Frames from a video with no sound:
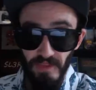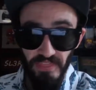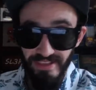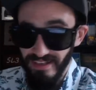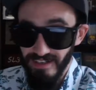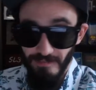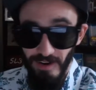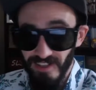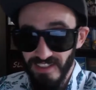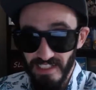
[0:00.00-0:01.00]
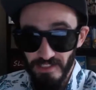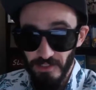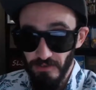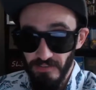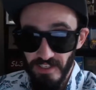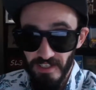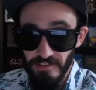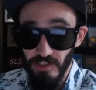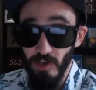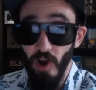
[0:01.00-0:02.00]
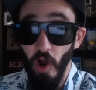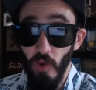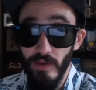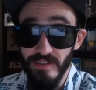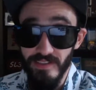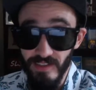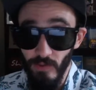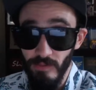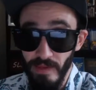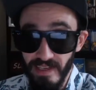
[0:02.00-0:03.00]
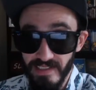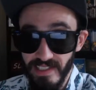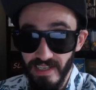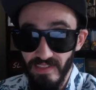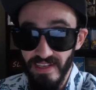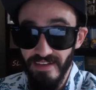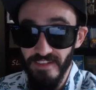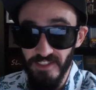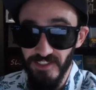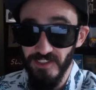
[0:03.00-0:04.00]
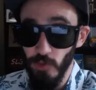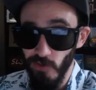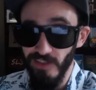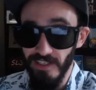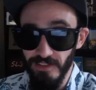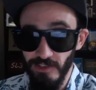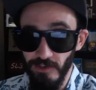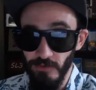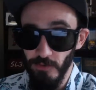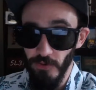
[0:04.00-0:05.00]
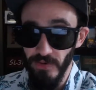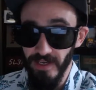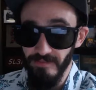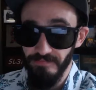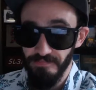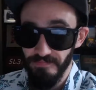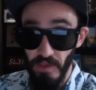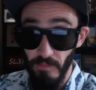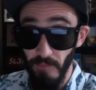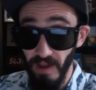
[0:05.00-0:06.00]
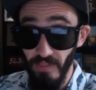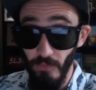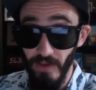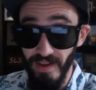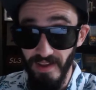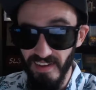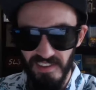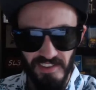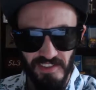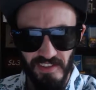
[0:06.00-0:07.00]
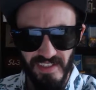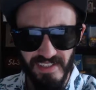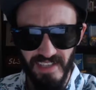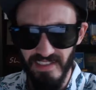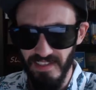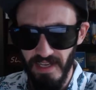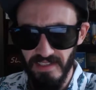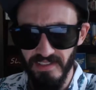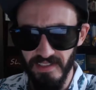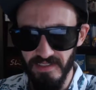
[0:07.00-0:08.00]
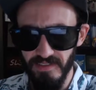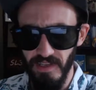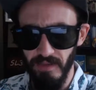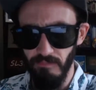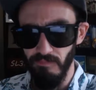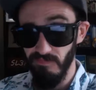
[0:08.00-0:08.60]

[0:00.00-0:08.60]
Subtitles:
but the Kingdom Hearts intro videos are always so amazing that even Skrillex couldn't ruin it. By the way, Skrillex has an X in his name.